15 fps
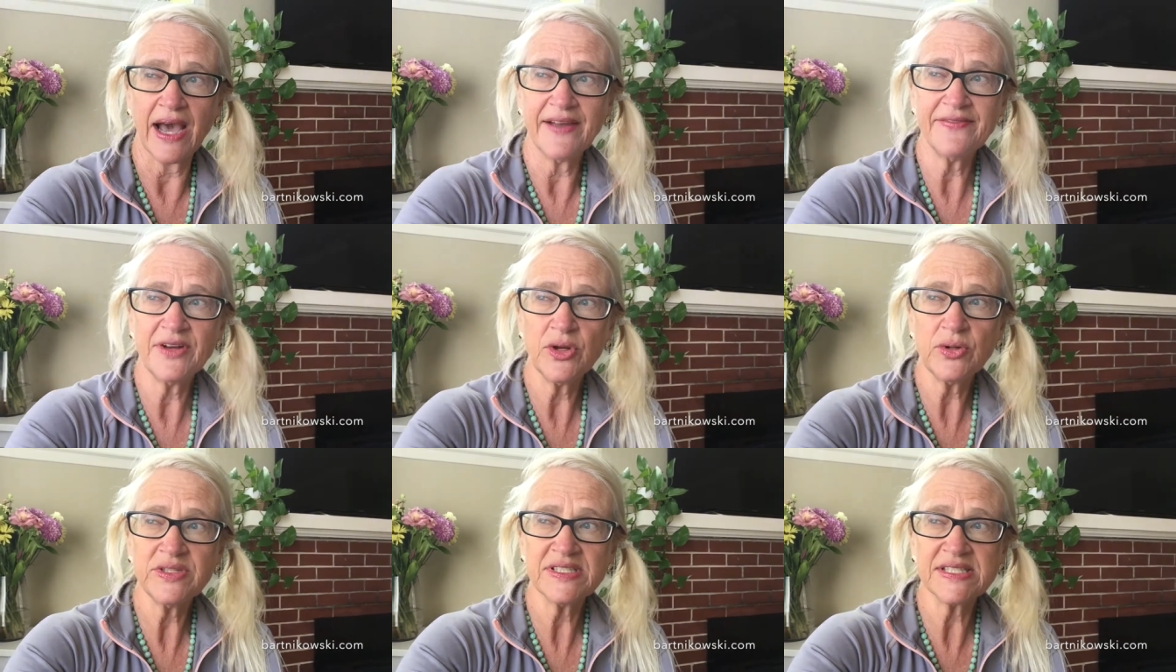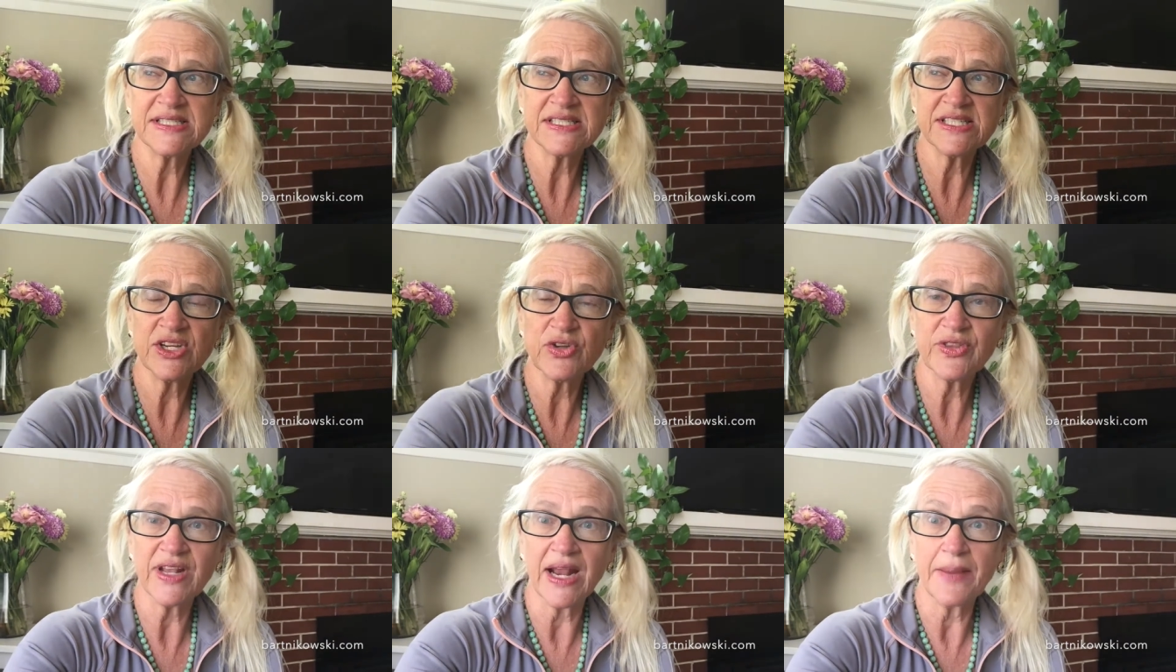I've noticed this
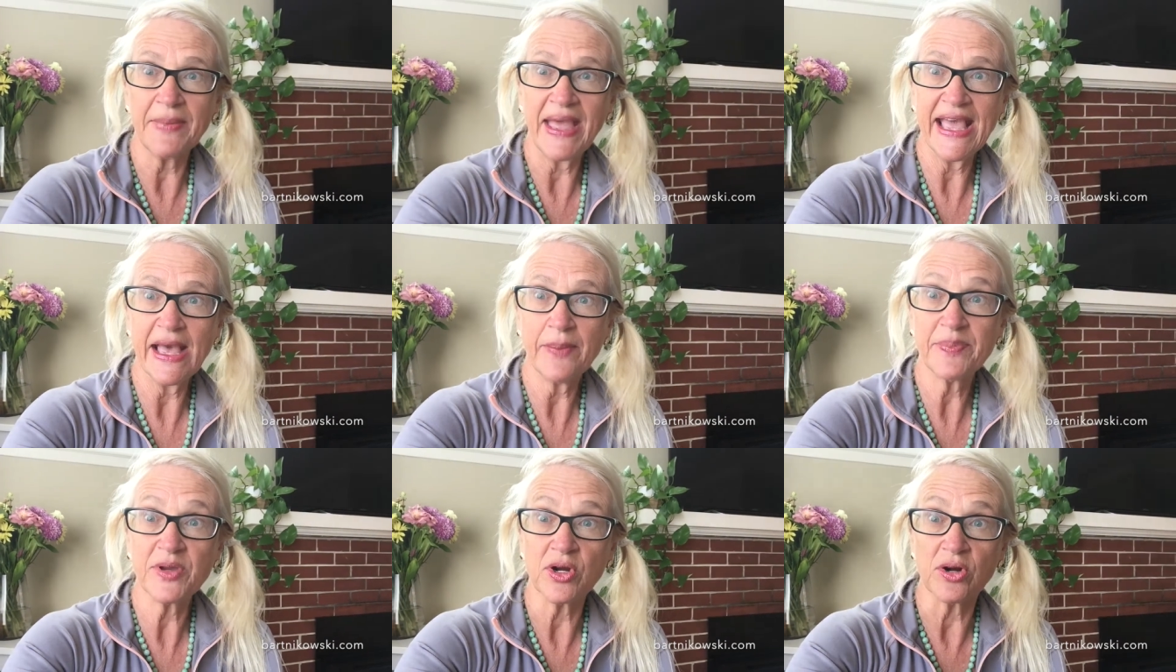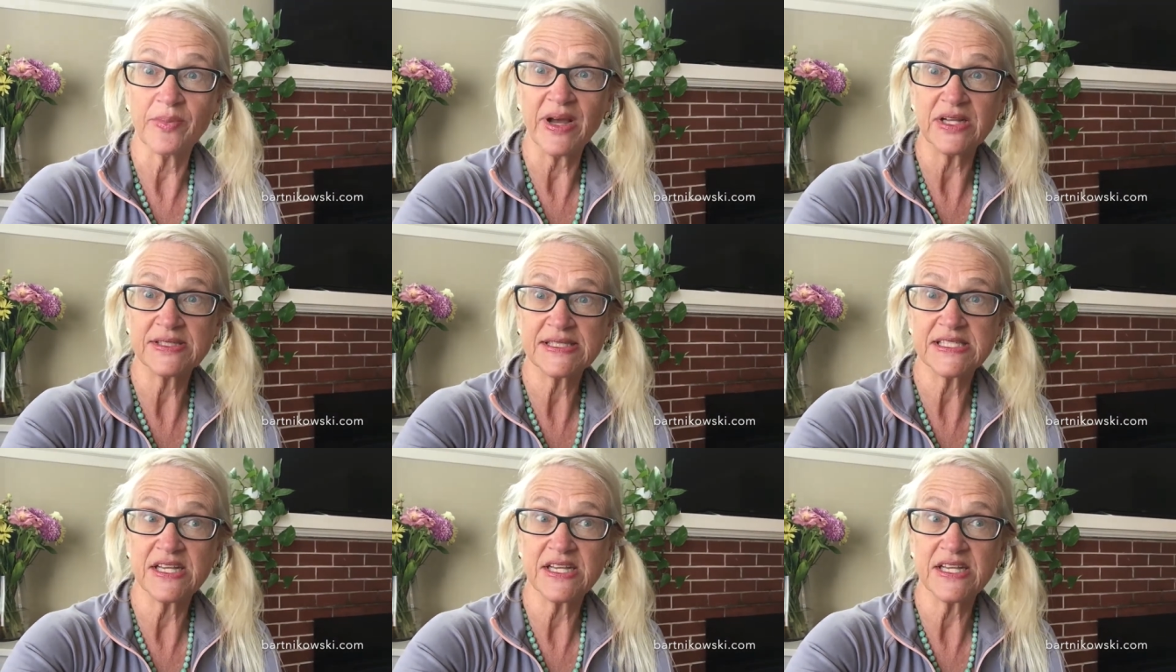year that I'm happier about